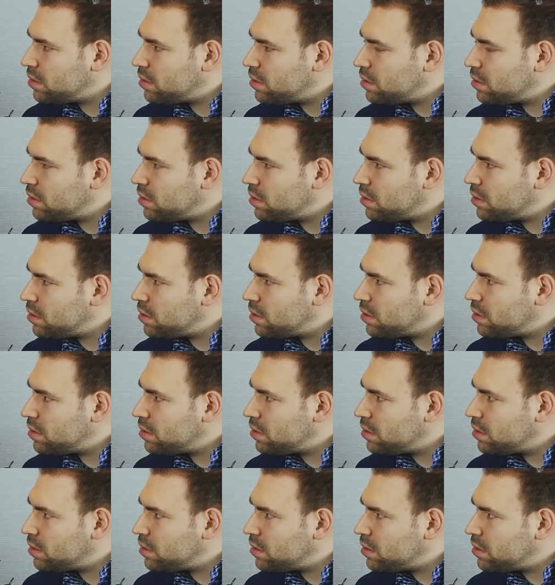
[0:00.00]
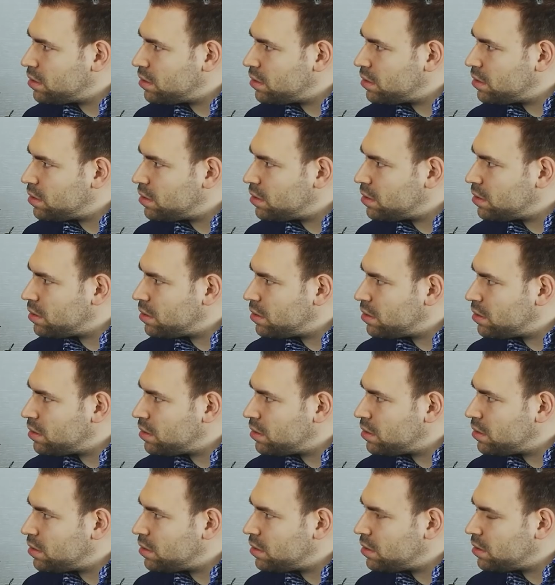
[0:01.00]

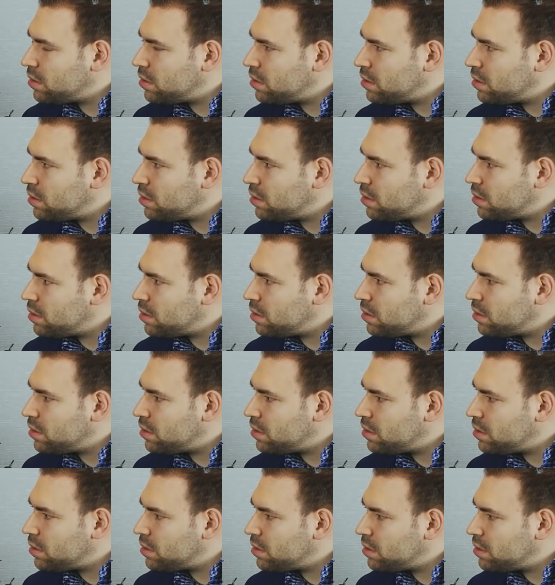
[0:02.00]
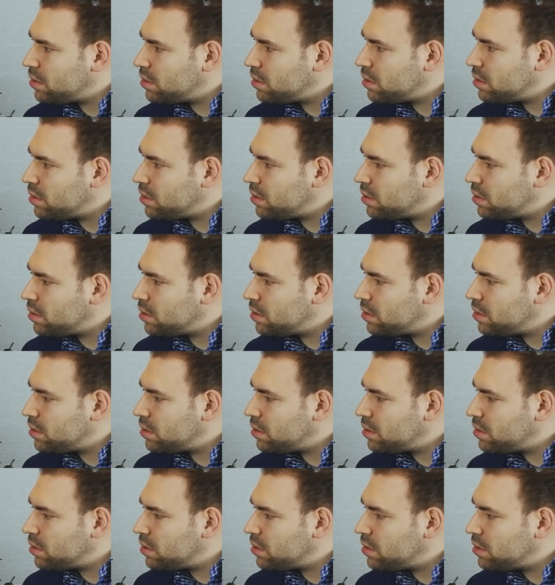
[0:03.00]

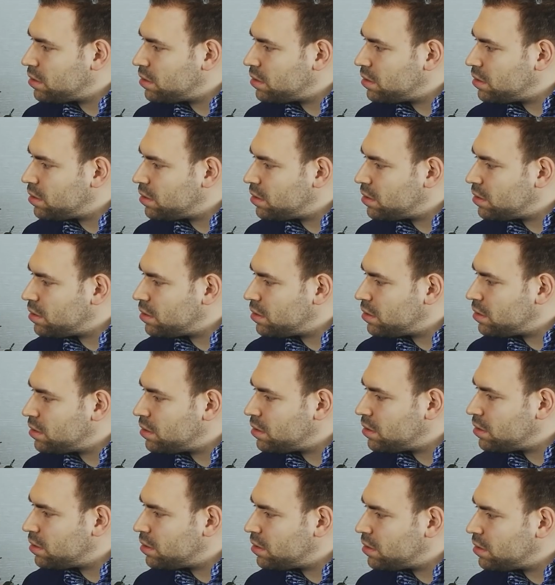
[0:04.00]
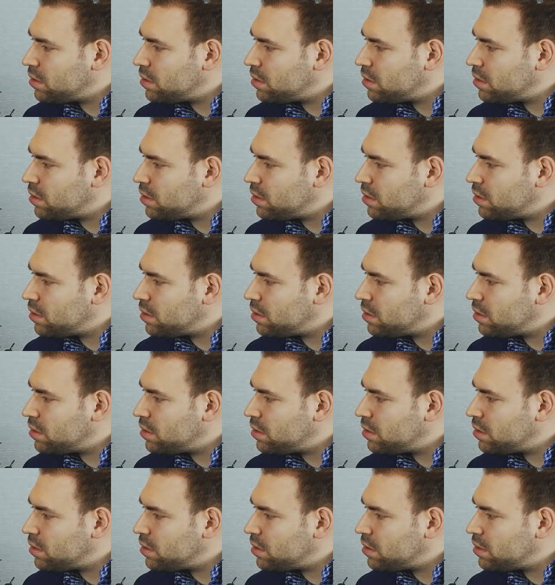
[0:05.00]
(silent)